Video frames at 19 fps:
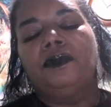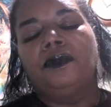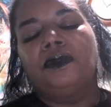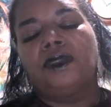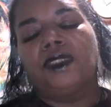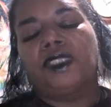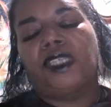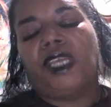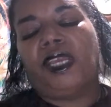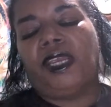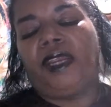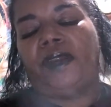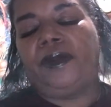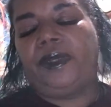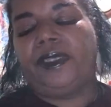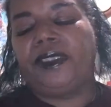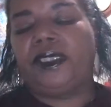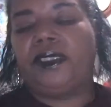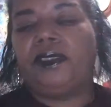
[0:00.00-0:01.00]
Okay,
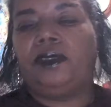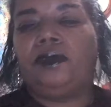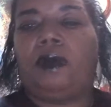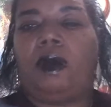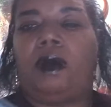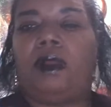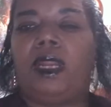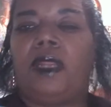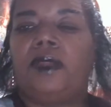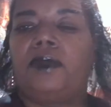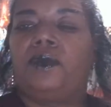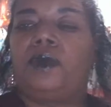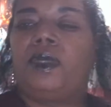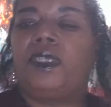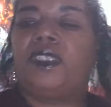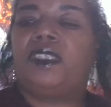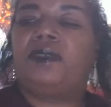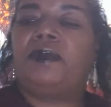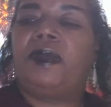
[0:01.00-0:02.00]
Aries, and you all are the
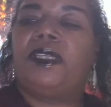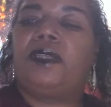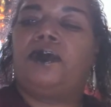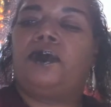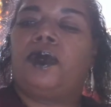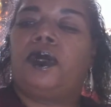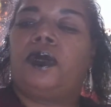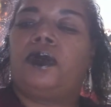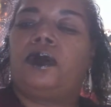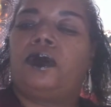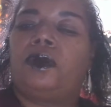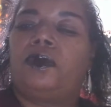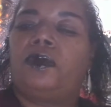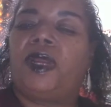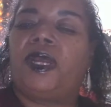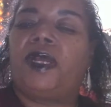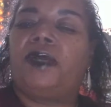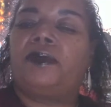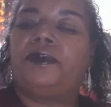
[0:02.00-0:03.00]
ones that make the world go
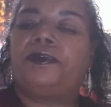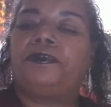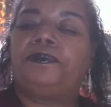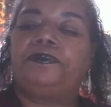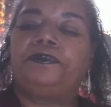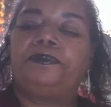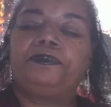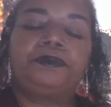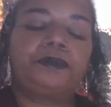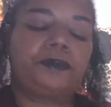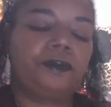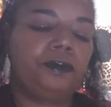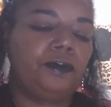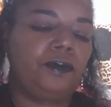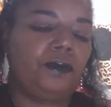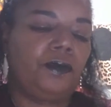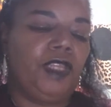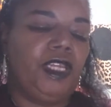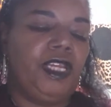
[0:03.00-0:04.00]
round.
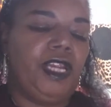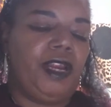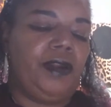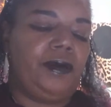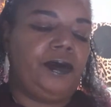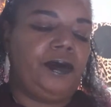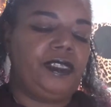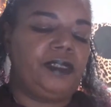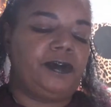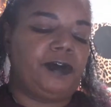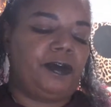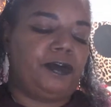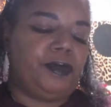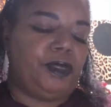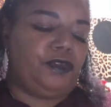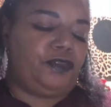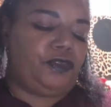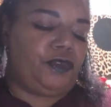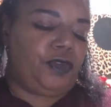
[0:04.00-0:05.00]
Aries, my
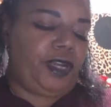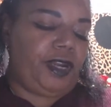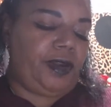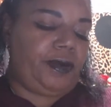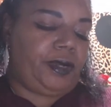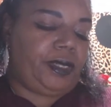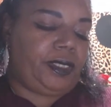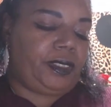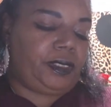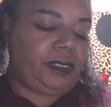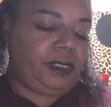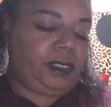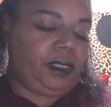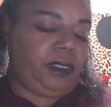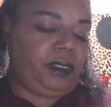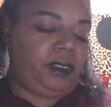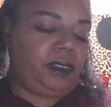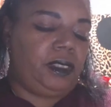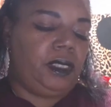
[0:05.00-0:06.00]
beautiful Aries.
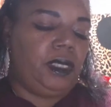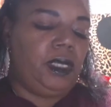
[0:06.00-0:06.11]
Eh.